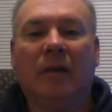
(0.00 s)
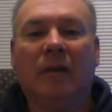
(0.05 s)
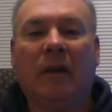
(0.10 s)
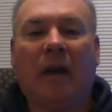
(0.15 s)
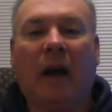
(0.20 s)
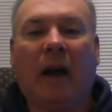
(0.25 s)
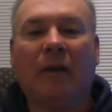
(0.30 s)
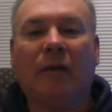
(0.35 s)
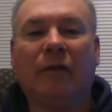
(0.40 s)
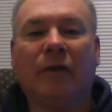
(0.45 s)

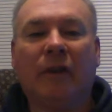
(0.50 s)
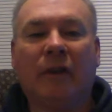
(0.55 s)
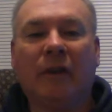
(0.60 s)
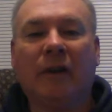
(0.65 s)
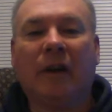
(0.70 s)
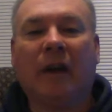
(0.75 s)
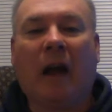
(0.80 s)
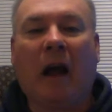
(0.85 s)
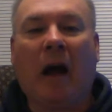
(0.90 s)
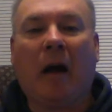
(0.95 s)
not
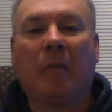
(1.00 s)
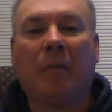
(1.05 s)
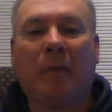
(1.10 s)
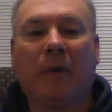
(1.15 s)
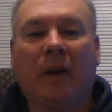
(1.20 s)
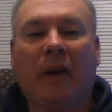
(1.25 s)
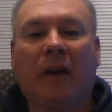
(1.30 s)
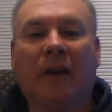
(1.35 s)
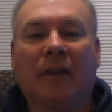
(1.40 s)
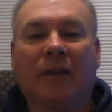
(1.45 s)
very
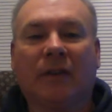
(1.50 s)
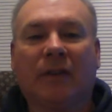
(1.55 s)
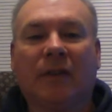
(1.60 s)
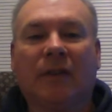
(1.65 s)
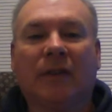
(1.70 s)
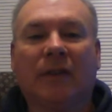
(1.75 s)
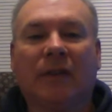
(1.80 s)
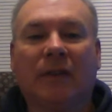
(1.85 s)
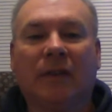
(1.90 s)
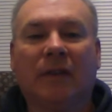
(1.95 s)

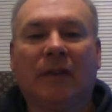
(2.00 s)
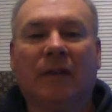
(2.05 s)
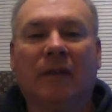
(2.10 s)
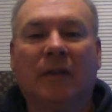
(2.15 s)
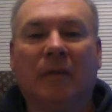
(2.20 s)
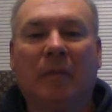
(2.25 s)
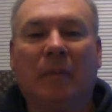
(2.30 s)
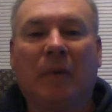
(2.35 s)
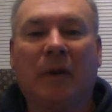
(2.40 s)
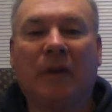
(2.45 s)
complex
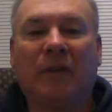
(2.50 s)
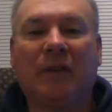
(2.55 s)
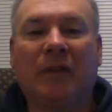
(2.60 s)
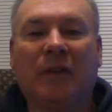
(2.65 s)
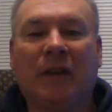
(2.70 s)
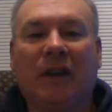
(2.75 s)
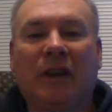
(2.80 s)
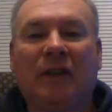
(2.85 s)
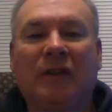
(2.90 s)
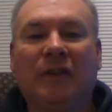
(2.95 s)

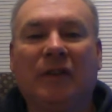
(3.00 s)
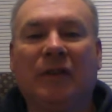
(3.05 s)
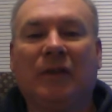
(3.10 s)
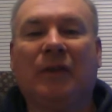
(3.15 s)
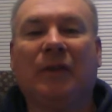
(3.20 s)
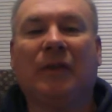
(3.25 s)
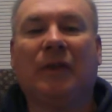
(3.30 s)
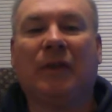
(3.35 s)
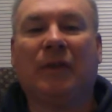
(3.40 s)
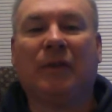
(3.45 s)

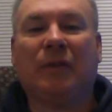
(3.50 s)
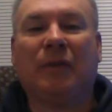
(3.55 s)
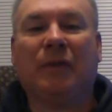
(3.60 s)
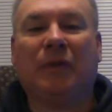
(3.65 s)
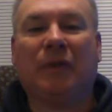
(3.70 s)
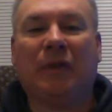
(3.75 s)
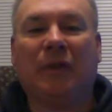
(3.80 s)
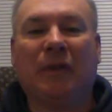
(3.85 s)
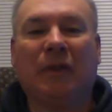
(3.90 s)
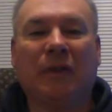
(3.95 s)
presentations of
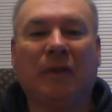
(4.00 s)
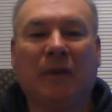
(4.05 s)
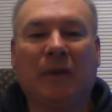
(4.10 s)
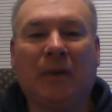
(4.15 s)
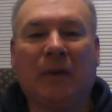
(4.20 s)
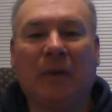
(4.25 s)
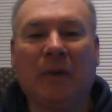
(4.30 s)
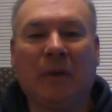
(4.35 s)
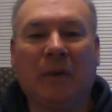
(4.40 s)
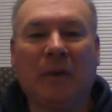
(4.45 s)

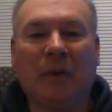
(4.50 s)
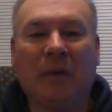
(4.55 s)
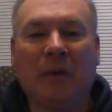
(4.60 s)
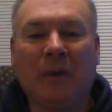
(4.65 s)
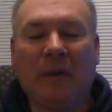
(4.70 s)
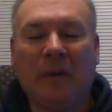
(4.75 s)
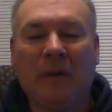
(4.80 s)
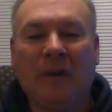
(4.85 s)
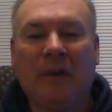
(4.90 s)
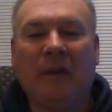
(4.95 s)

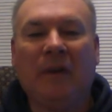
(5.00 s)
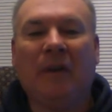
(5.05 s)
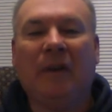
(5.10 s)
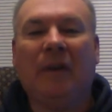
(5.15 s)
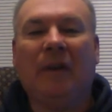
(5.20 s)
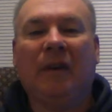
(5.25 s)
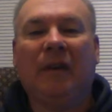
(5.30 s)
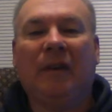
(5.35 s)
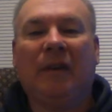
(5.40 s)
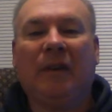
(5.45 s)
statistical
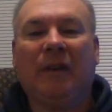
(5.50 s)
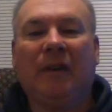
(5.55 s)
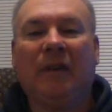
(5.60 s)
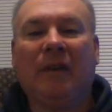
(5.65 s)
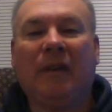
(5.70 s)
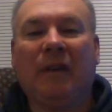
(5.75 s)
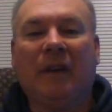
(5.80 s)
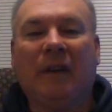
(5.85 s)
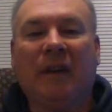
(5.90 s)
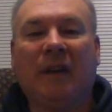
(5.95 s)

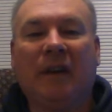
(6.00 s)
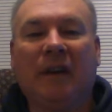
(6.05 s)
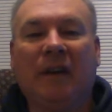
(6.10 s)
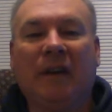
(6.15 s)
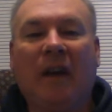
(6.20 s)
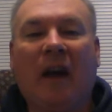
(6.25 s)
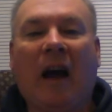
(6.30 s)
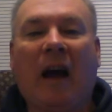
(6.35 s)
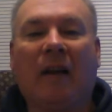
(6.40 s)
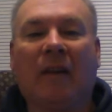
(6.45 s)

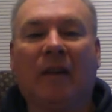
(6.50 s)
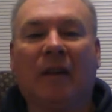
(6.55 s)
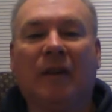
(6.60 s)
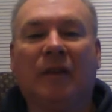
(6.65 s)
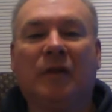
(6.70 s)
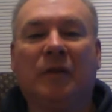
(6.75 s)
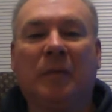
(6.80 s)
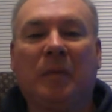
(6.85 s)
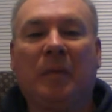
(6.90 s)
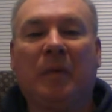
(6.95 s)

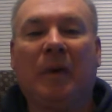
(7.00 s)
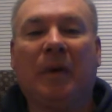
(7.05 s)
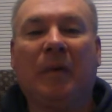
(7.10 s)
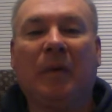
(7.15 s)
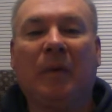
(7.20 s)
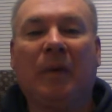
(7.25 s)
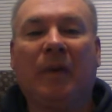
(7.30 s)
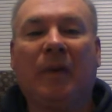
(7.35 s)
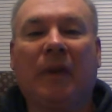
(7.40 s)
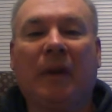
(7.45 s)
knowledge, but
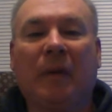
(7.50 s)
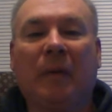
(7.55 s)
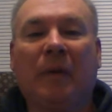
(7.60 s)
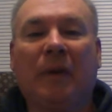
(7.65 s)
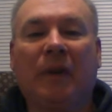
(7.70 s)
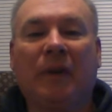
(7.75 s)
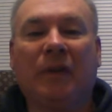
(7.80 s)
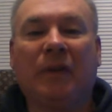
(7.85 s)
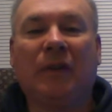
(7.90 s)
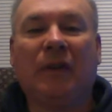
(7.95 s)
what they
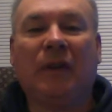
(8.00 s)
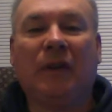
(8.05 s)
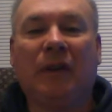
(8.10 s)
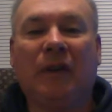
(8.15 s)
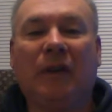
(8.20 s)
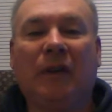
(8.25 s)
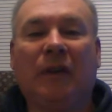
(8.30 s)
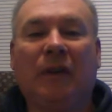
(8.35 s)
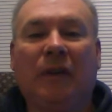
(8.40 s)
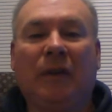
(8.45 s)
want to
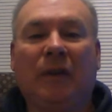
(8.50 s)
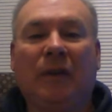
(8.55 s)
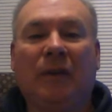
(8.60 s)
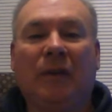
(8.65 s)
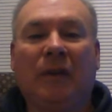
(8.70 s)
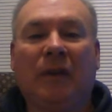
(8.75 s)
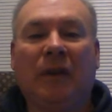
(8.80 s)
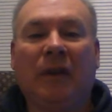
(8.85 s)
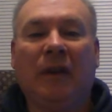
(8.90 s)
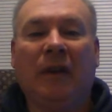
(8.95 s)
see
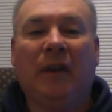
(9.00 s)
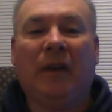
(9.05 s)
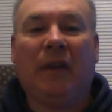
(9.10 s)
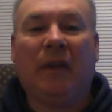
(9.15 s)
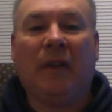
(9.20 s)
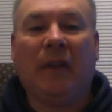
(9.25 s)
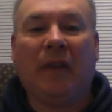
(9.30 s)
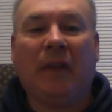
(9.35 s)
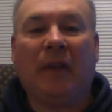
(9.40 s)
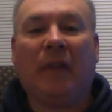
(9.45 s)
is
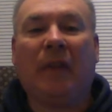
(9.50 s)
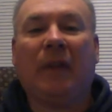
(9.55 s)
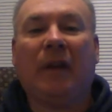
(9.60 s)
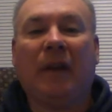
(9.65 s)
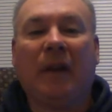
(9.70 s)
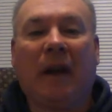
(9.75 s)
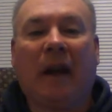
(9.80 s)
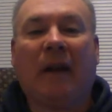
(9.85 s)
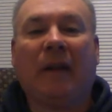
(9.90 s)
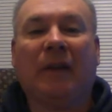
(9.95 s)
that the
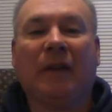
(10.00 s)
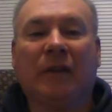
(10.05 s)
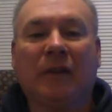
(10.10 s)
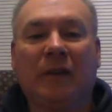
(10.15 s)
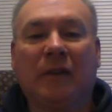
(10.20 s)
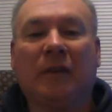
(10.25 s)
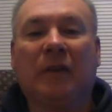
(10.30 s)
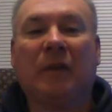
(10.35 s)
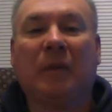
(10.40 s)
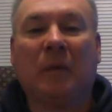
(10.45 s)

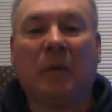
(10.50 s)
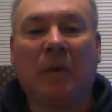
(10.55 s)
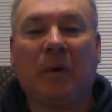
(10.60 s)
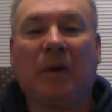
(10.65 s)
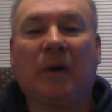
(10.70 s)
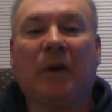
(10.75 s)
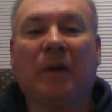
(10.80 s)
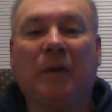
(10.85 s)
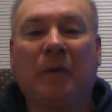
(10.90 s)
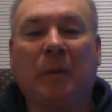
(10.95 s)
analysis
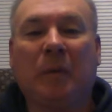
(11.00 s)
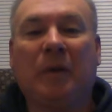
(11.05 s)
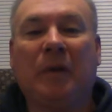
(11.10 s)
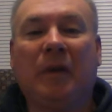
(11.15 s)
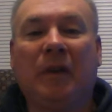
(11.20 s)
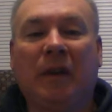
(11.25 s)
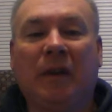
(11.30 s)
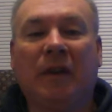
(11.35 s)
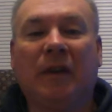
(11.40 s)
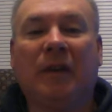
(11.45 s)
work has
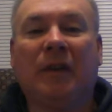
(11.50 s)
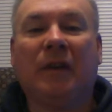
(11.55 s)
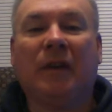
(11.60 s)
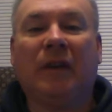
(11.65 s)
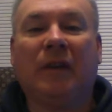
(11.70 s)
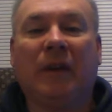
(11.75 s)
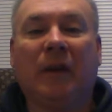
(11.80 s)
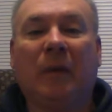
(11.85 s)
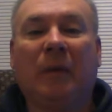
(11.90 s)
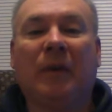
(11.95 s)
been done,
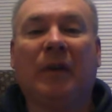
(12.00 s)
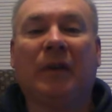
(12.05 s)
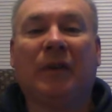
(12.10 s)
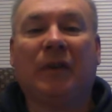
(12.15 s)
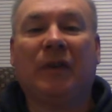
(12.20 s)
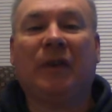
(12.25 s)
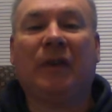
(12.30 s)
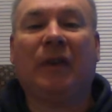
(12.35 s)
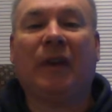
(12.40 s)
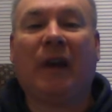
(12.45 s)
that they want to
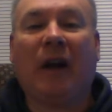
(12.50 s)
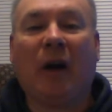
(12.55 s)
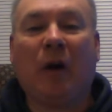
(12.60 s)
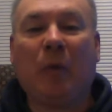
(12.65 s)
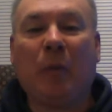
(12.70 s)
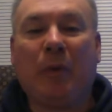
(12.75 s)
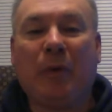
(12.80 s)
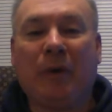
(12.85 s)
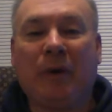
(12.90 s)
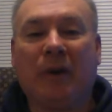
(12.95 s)
see the
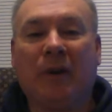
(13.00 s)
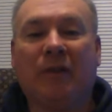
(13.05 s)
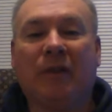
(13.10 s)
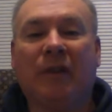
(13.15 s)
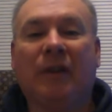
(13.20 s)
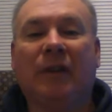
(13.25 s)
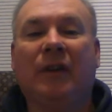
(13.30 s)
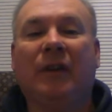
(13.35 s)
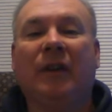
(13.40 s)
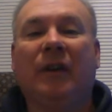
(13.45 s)
output of
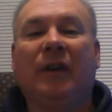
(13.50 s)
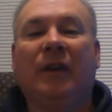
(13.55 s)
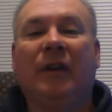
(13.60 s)
it.